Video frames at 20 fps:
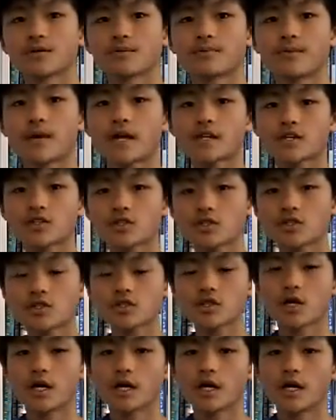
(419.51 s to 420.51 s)
matter
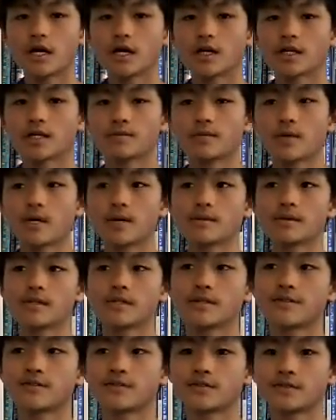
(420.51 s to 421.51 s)
and maybe
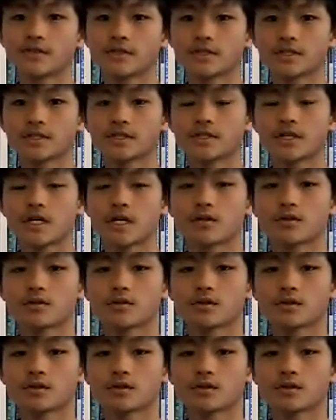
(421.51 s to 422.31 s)
different sound,